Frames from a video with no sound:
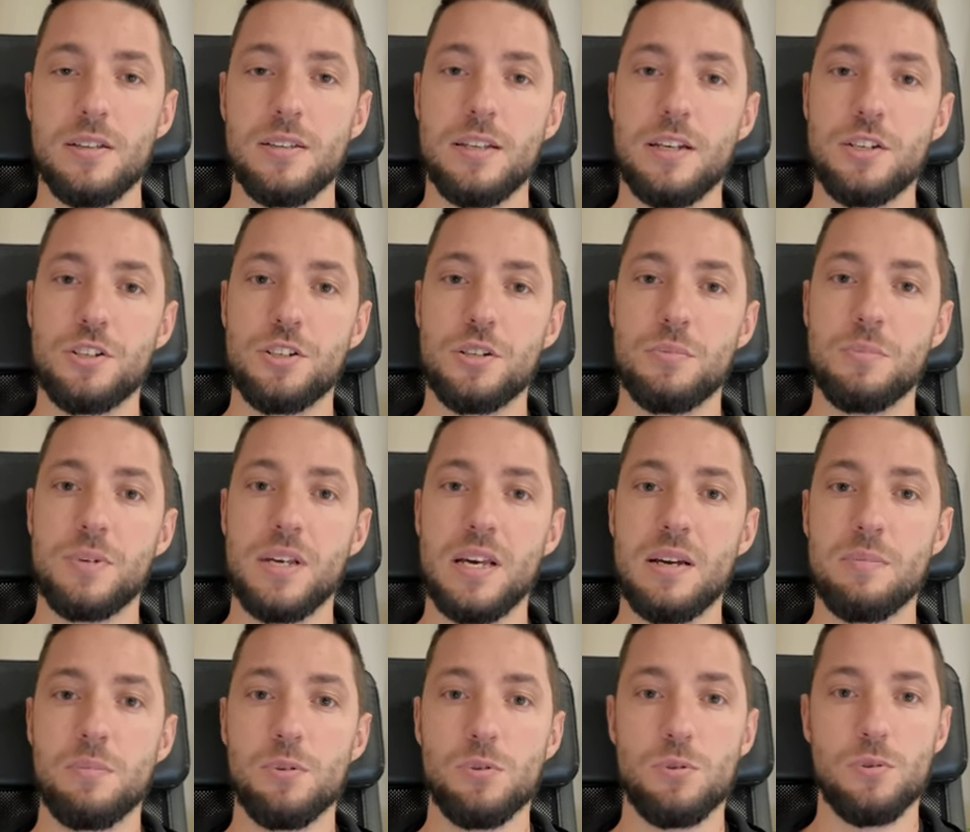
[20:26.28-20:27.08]
They should
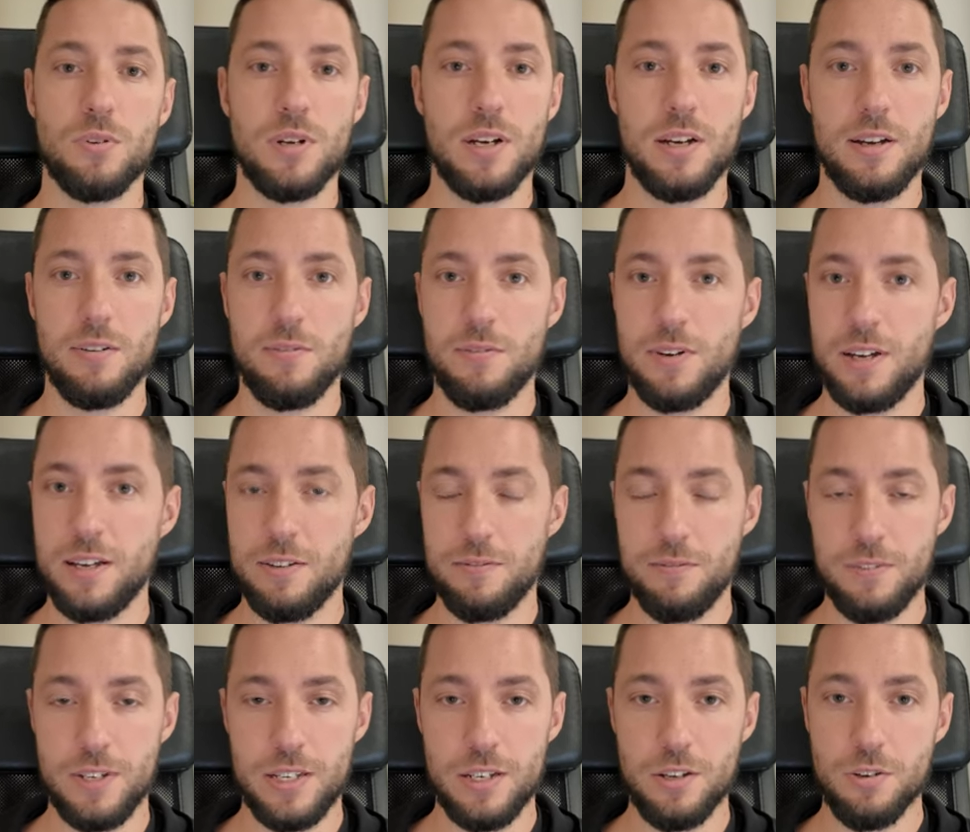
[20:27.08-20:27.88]
be able to have
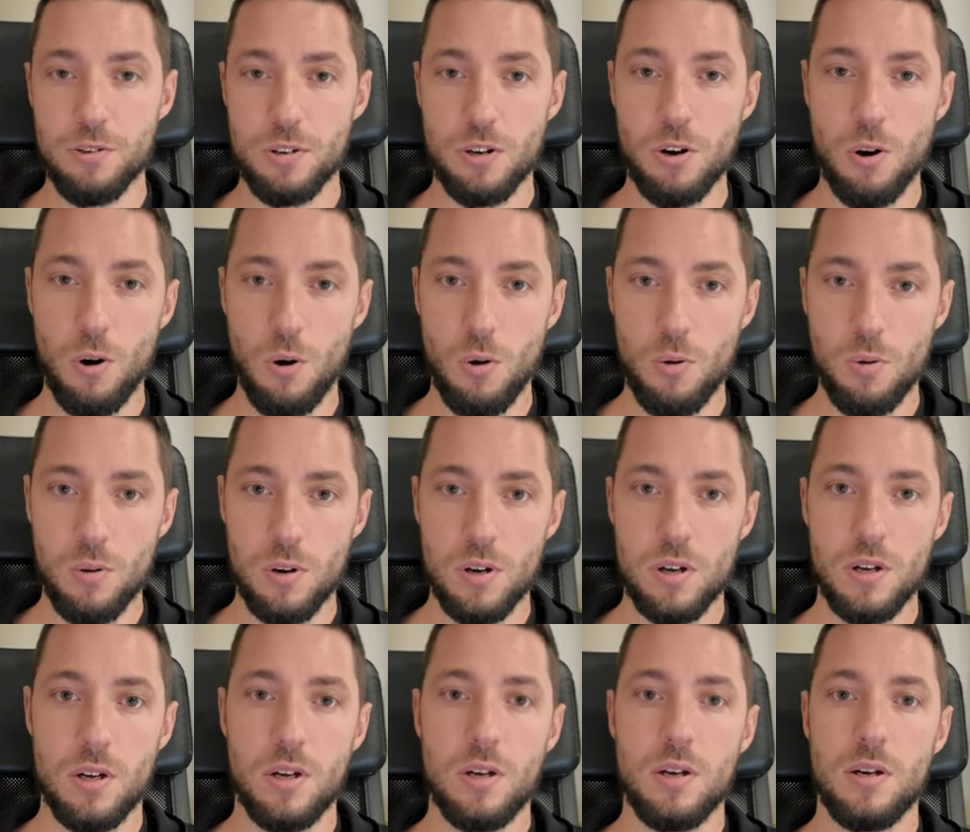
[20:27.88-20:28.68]
a video
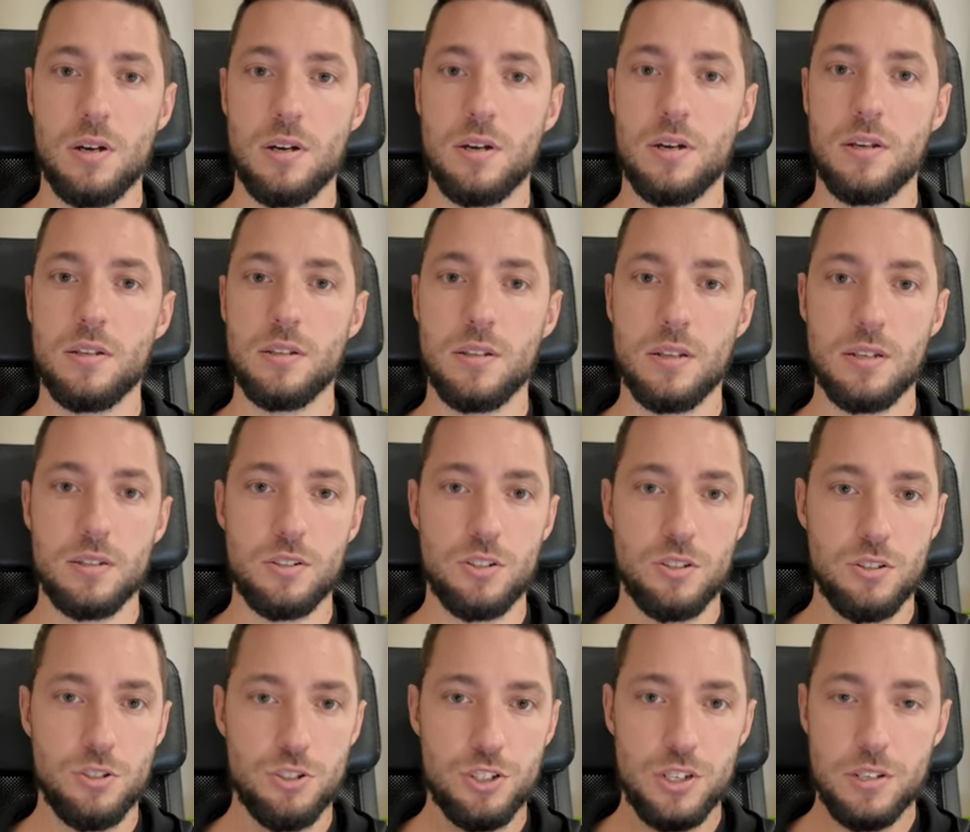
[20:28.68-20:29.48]
call and
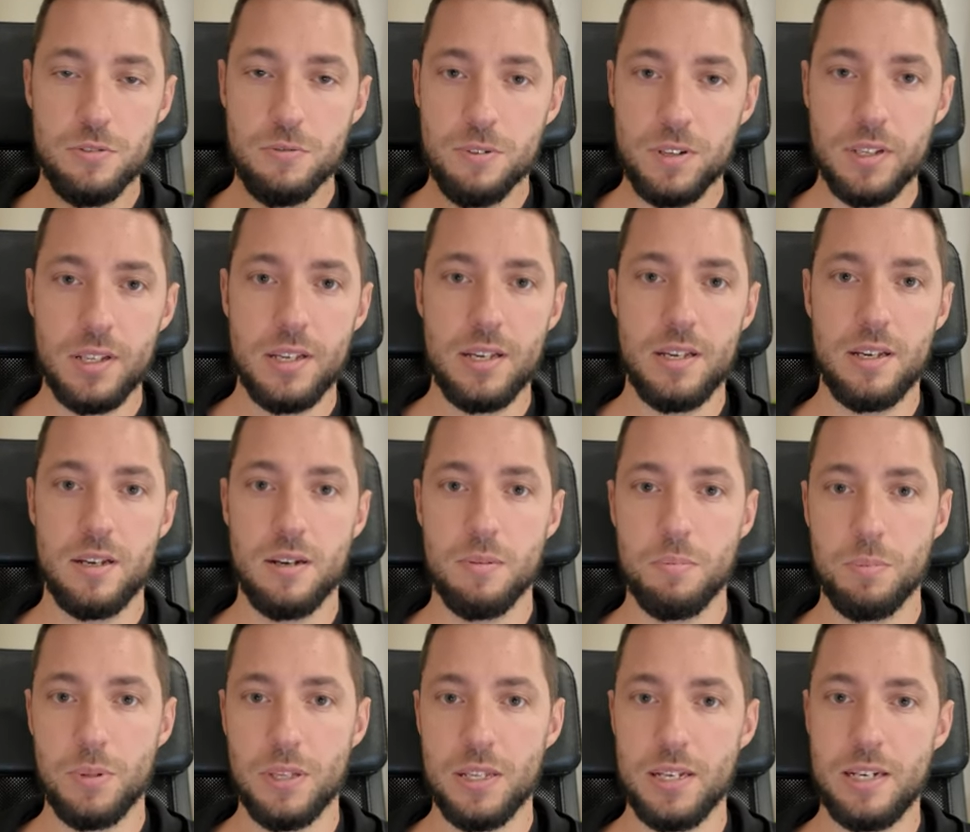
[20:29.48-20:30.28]
generally
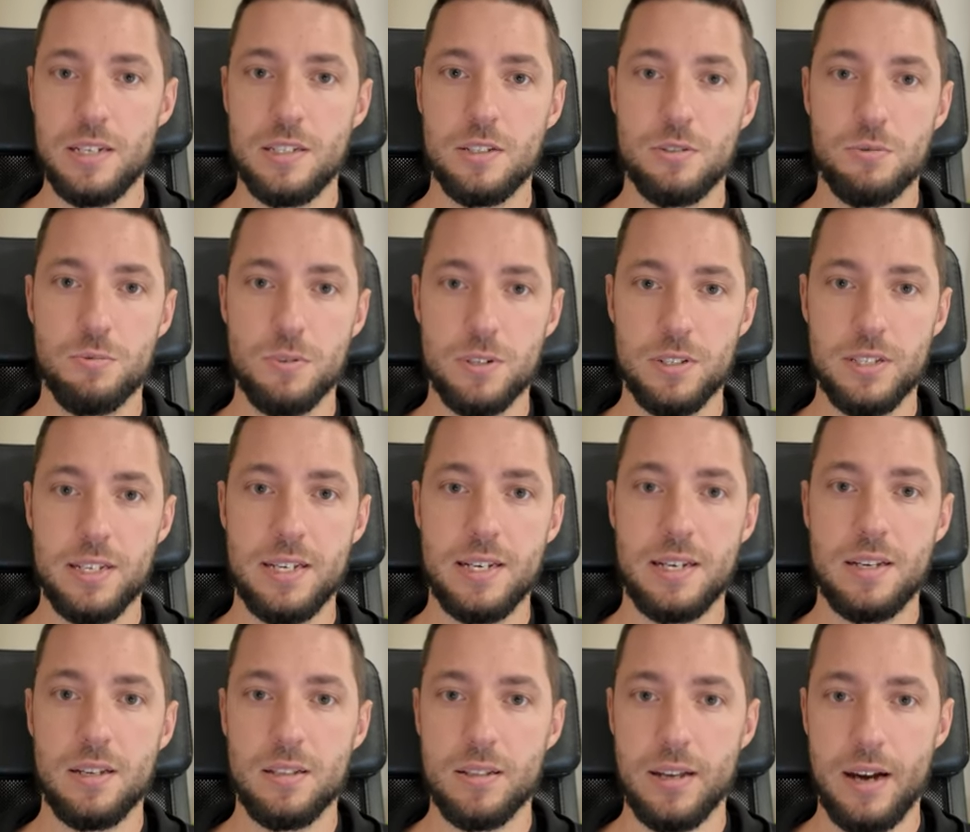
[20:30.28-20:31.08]
a place where
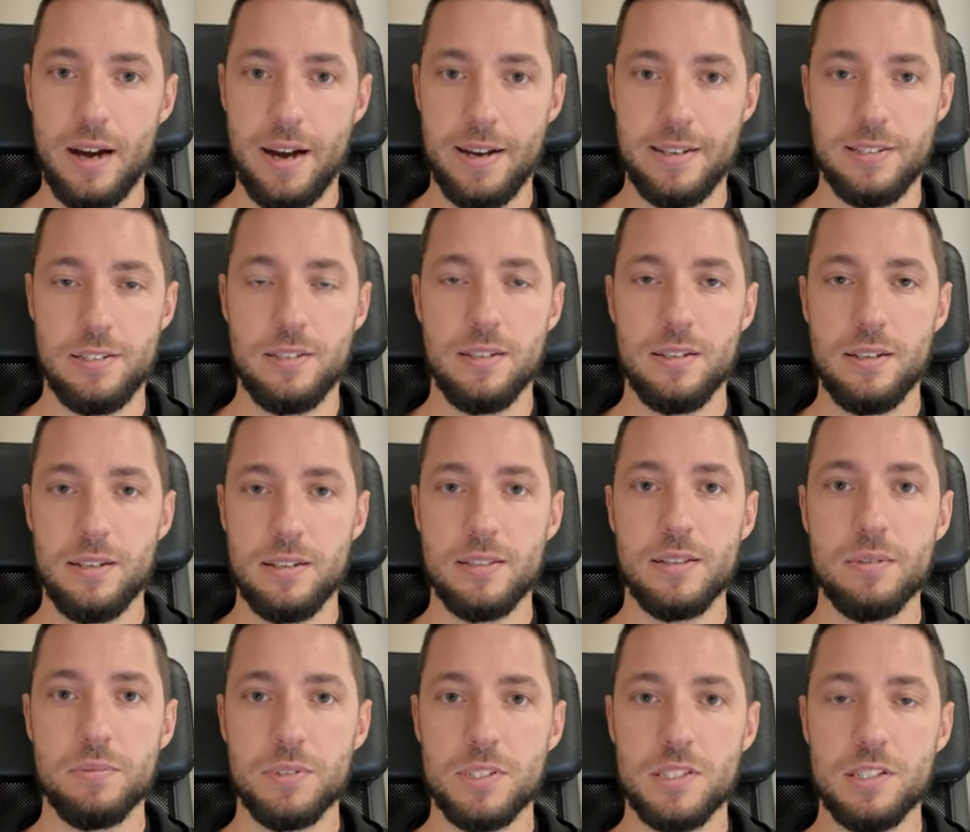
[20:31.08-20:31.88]
they can
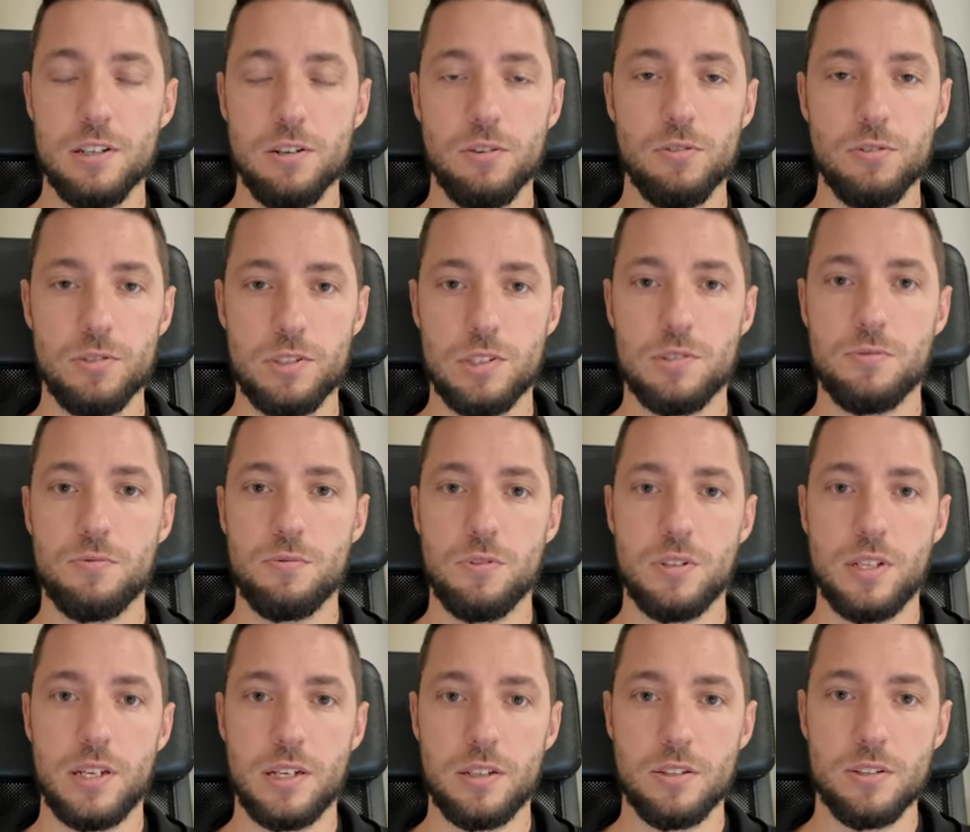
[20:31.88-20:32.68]
isolate themselves
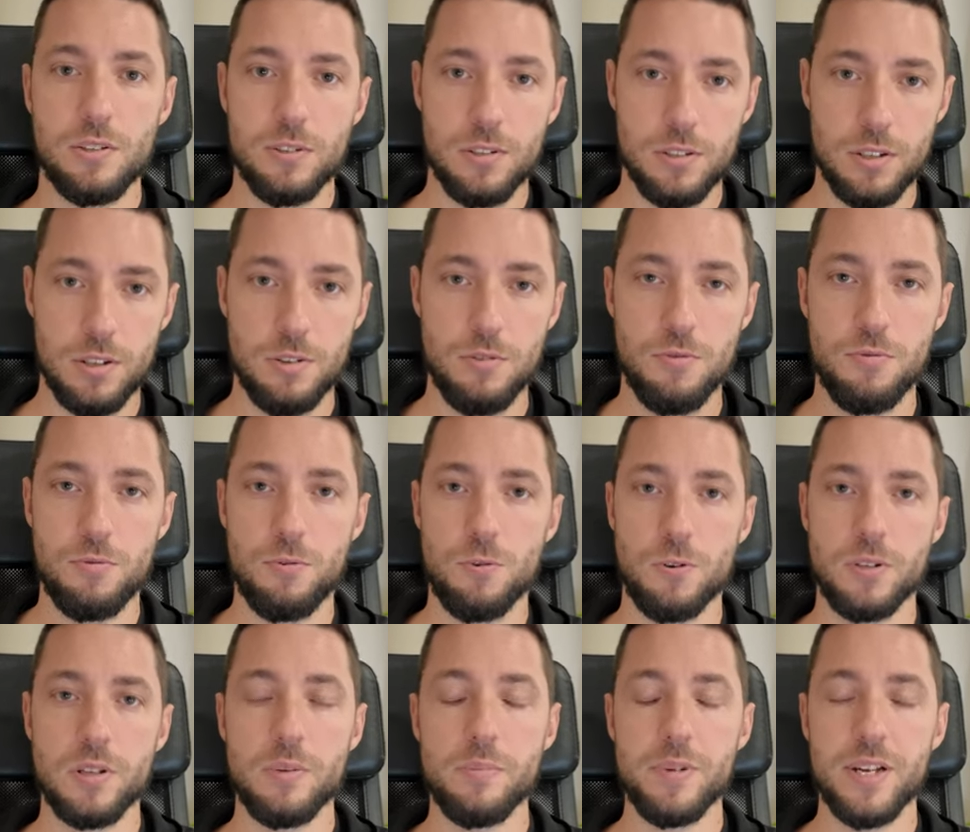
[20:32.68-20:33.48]
for like 30 to
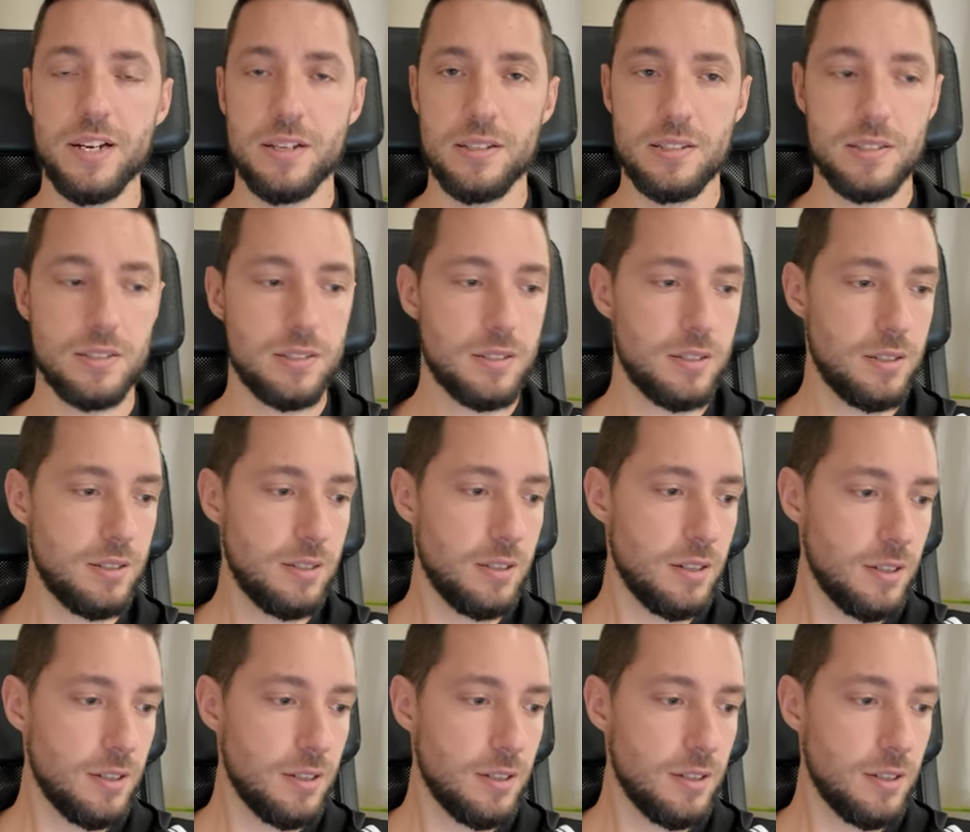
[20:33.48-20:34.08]
40 minutes.